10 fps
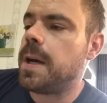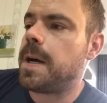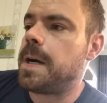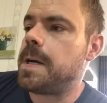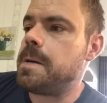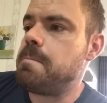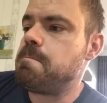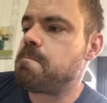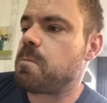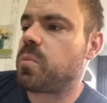
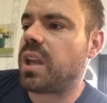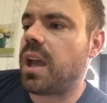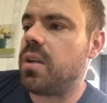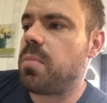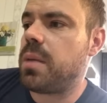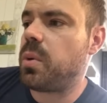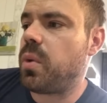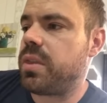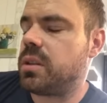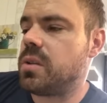kind of maybe
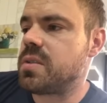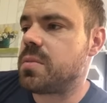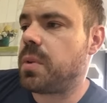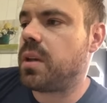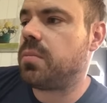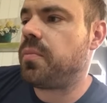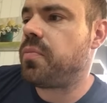with their own spin.